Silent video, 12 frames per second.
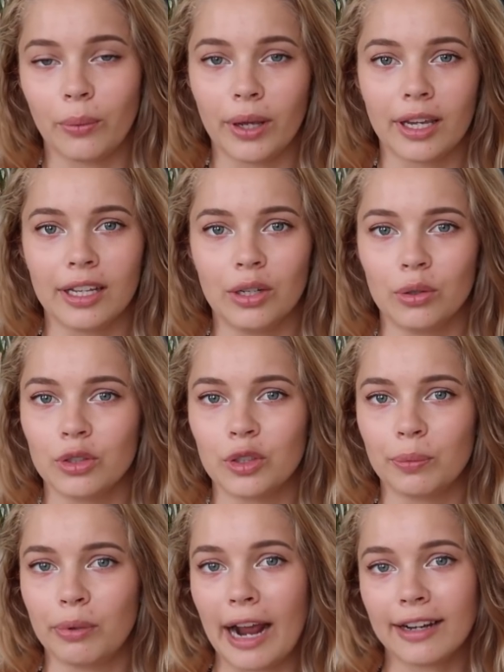Wiccan
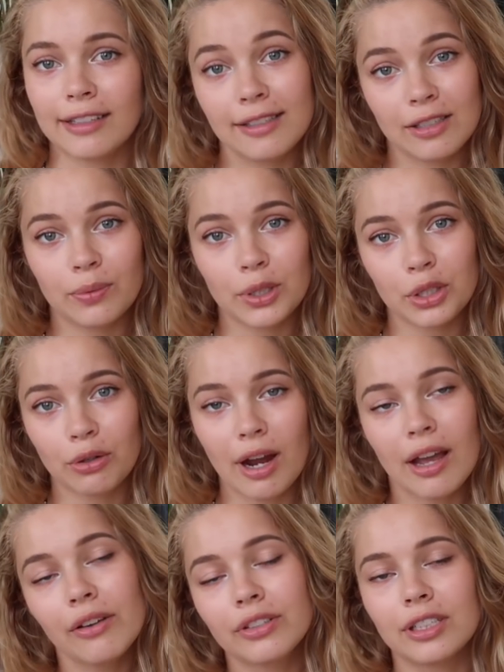also practices
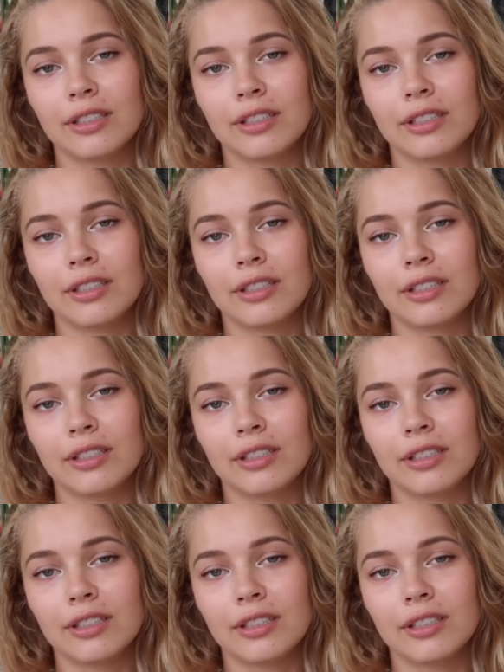witchcraft.